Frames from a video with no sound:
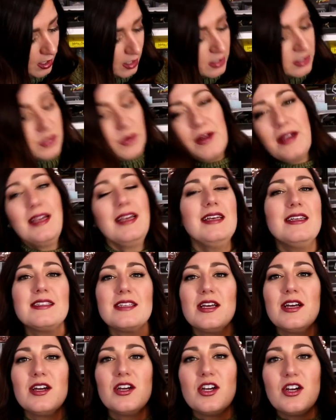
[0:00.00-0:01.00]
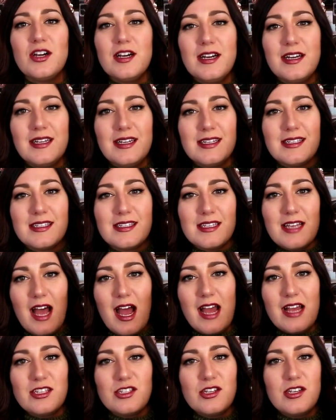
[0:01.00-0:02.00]
So it is a good
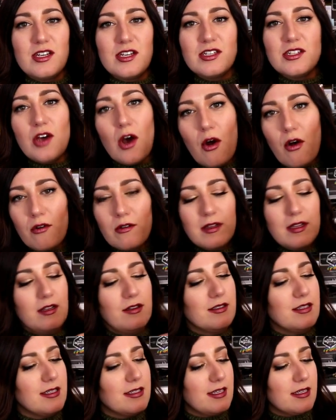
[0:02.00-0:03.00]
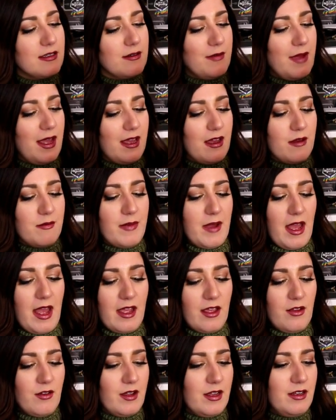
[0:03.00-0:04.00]
size. So you could totally use this as a makeup
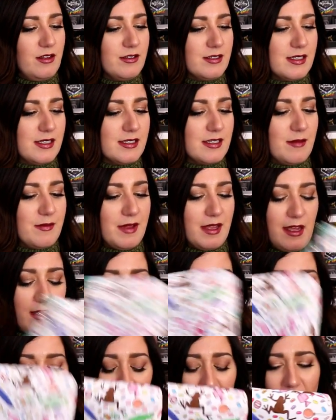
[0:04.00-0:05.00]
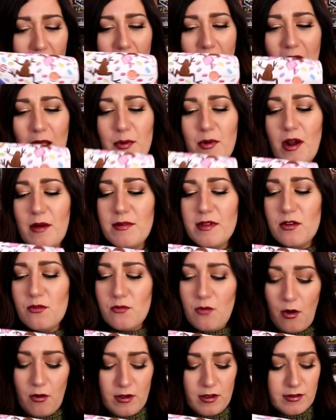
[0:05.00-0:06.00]
bag. You could use it as something else. I probably
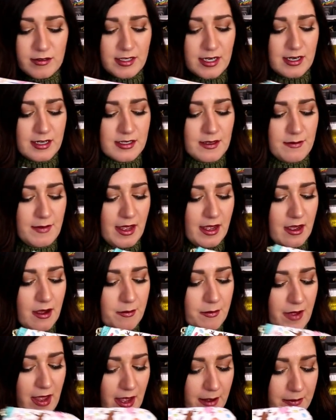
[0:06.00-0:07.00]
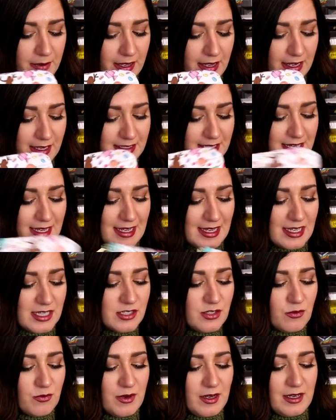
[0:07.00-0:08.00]
won't use it as a makeup bag because it
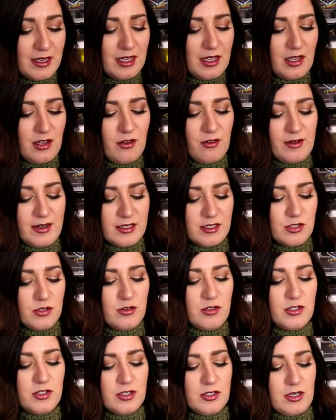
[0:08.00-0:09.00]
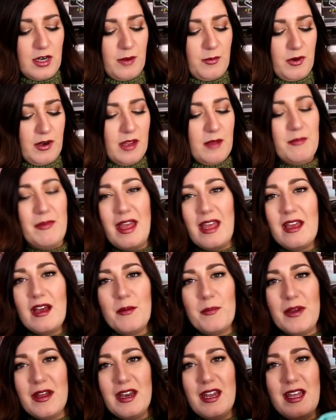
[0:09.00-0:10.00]
is really cute. And as soon as you start putting
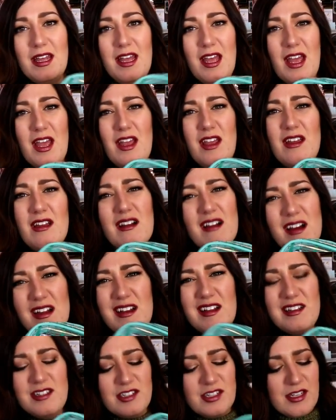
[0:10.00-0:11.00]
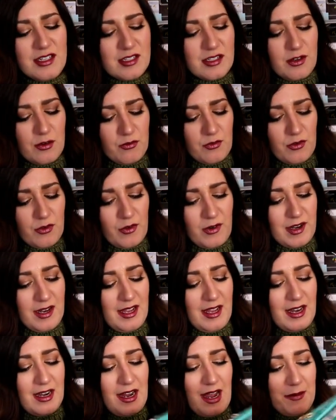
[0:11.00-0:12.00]
makeup in it, you're going to just ruin
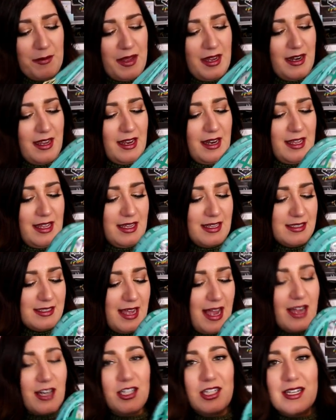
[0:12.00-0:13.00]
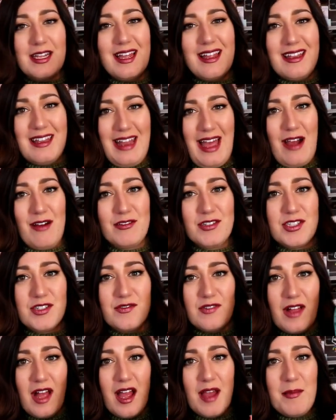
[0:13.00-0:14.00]
it. And I mean, it is actually a
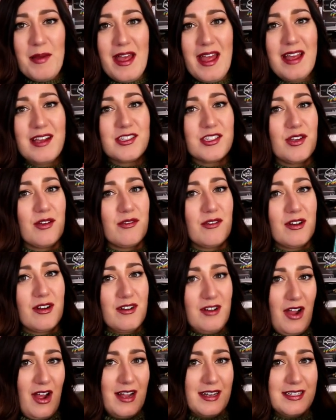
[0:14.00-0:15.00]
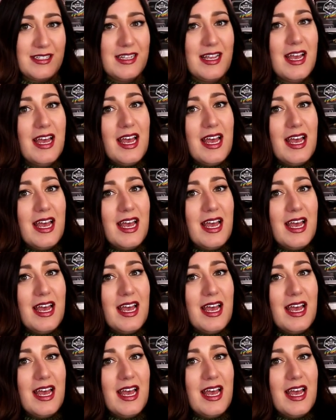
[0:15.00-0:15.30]
Loungefly bag. So they're not